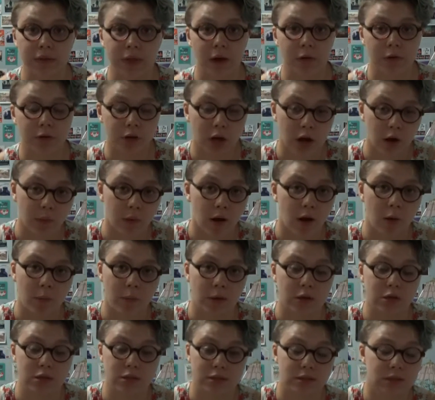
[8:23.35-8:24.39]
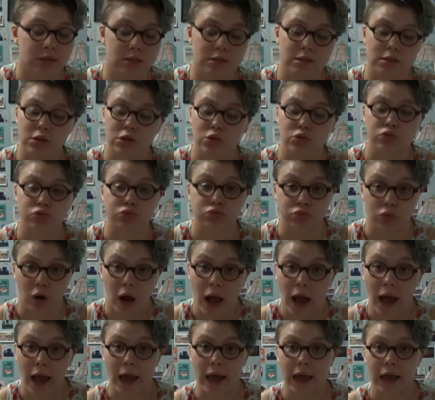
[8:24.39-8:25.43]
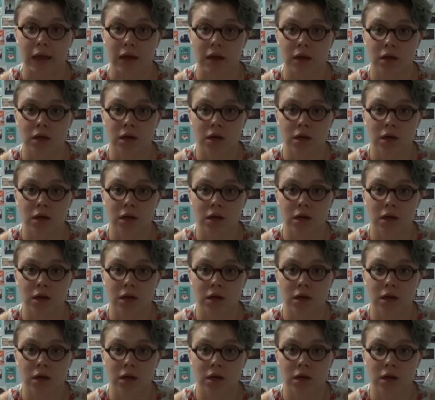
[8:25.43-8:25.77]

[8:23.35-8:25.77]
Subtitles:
I would come home and just cry